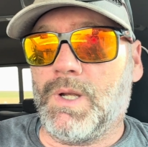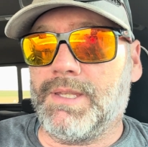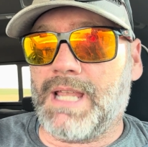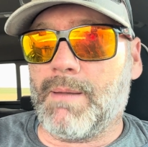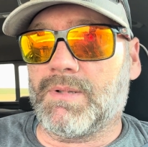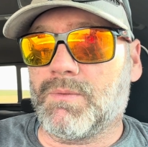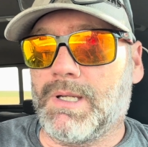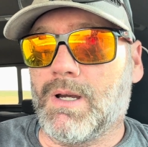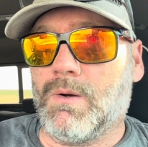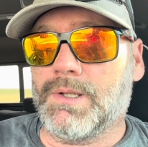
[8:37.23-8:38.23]
damage we
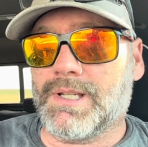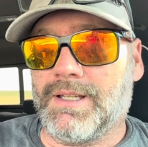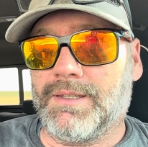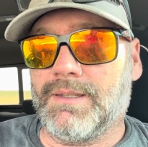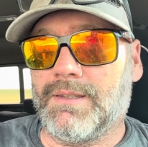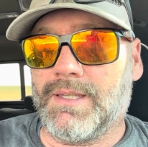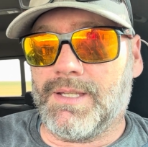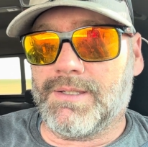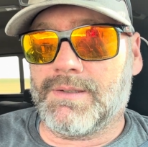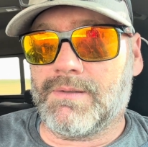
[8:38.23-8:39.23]
go is on
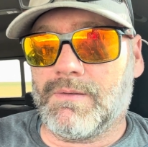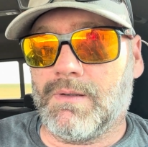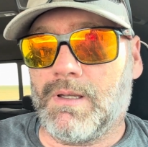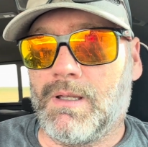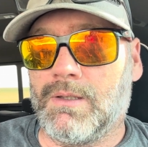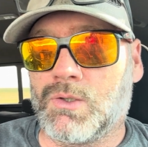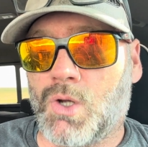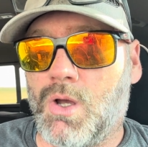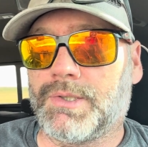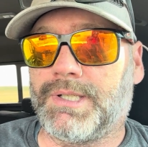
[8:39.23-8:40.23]
these
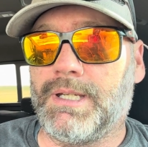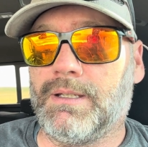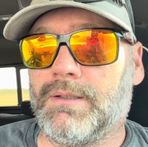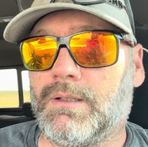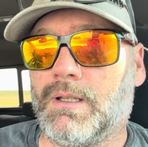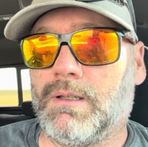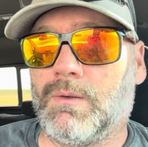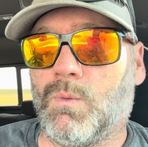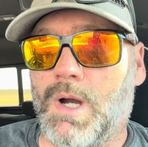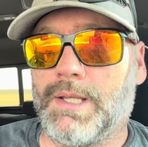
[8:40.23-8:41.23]
tall sheet
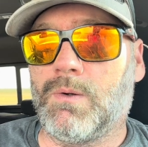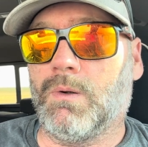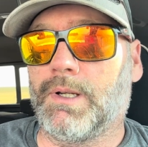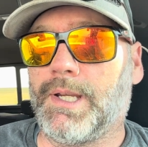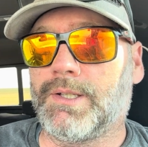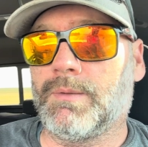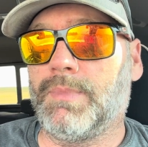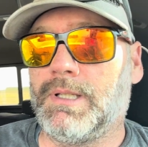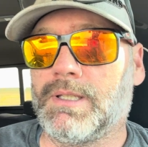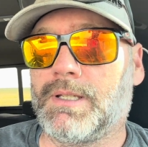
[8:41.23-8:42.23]
wide corrugation
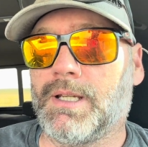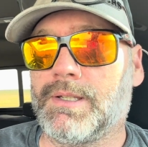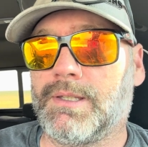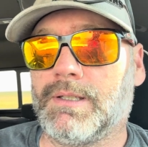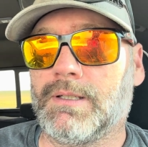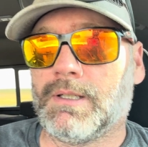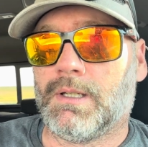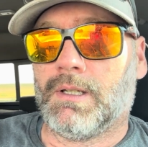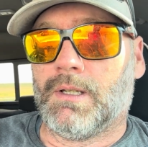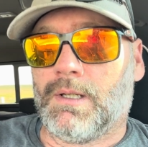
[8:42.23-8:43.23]
bins, because the
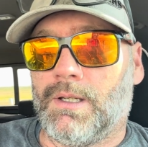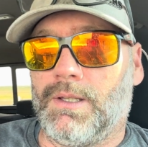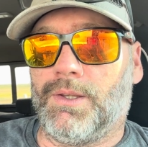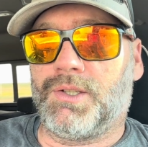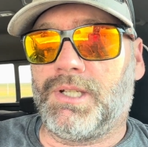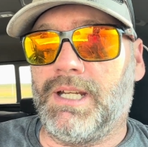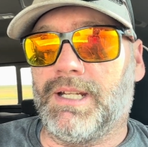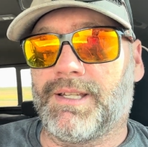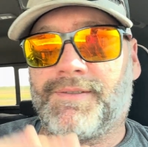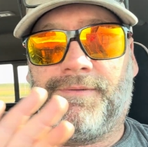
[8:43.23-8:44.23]
sheet
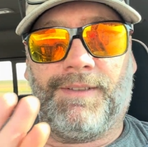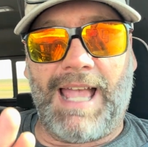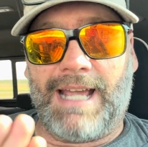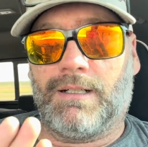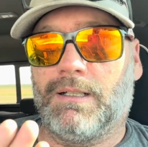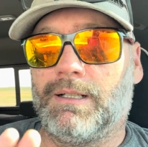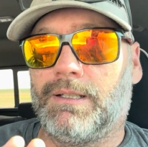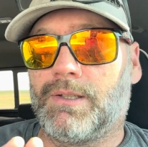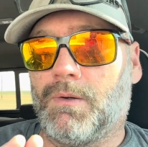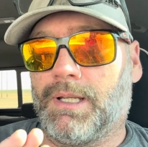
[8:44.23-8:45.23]
is flatter,
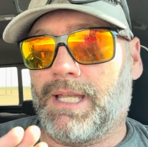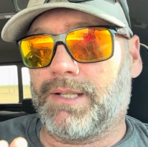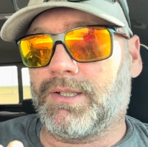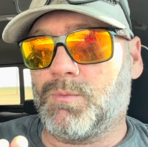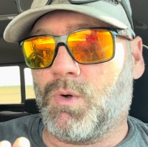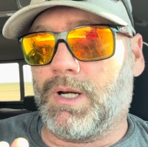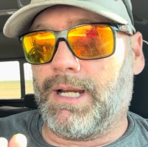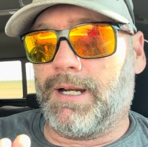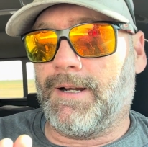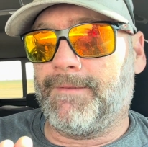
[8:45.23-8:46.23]
so it catches more
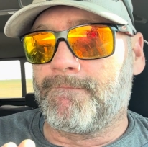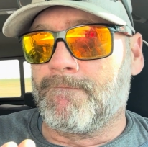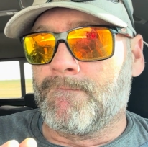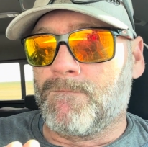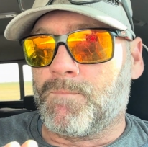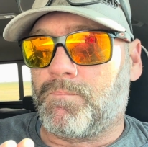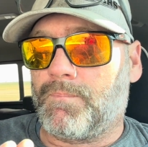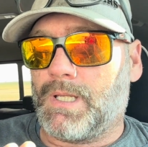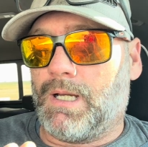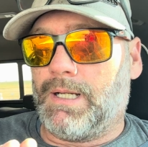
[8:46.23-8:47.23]
air,
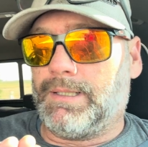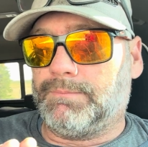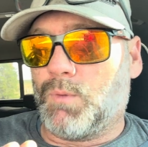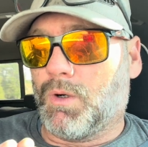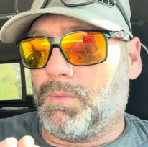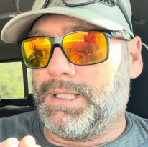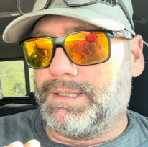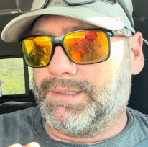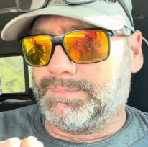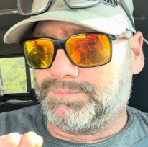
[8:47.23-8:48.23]
more wind,